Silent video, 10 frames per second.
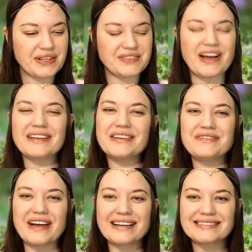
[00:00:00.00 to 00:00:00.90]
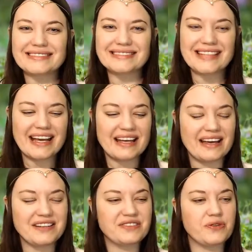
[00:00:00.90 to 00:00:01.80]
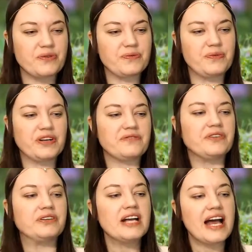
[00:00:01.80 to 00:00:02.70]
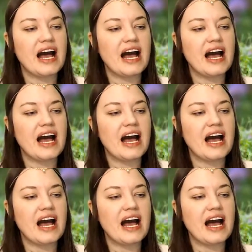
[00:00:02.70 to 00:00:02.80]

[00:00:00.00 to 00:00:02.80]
So I love that. That is so wonderful.